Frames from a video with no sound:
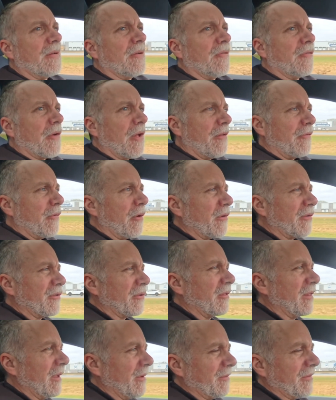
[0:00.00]
Volvo also
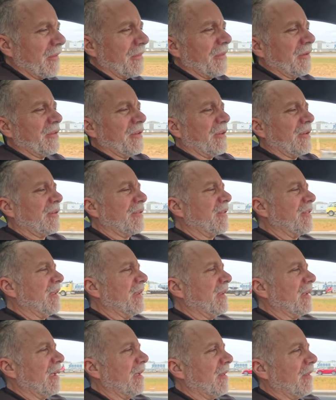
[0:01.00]
claims that this is
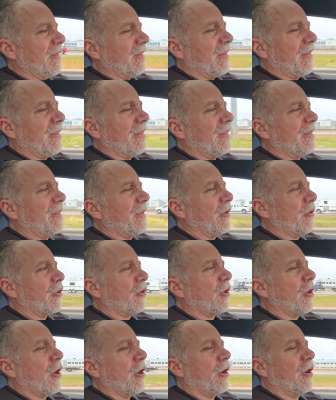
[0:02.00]
their
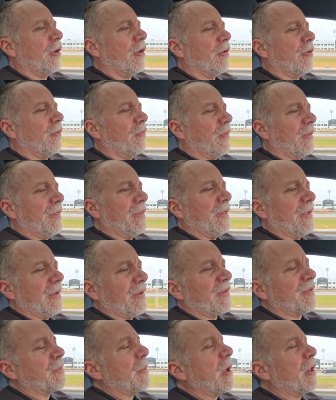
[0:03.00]
car with
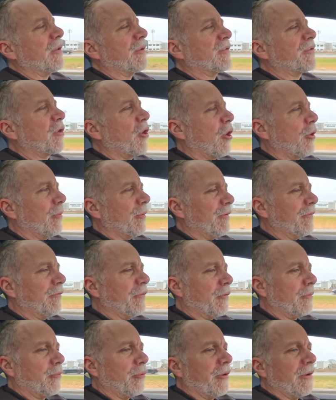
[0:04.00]
the smallest carbon
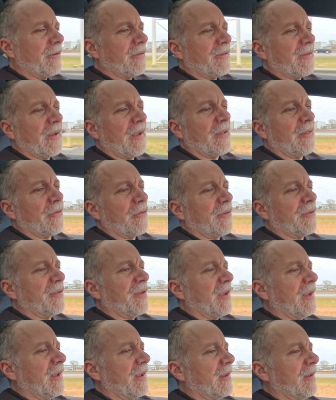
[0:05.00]
footprint. They're
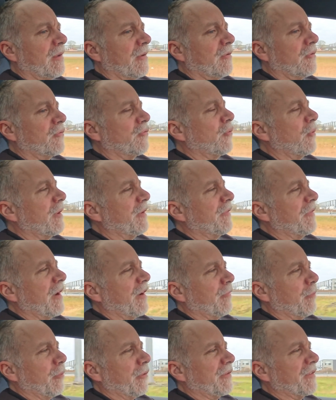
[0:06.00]
saying
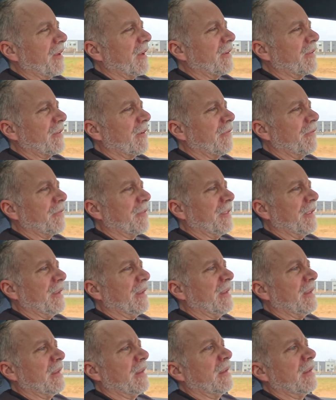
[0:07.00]
25% of
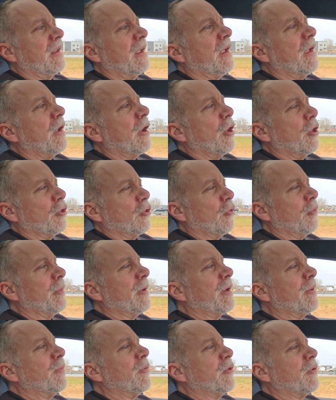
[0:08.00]
the
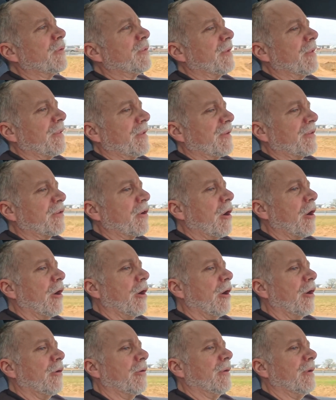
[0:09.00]
aluminum used in this
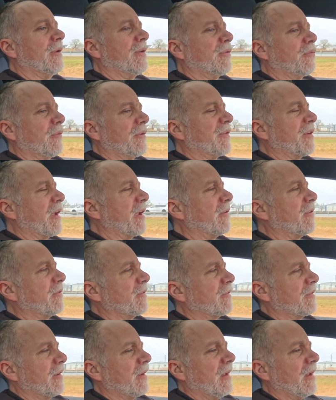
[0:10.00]
car is recycled,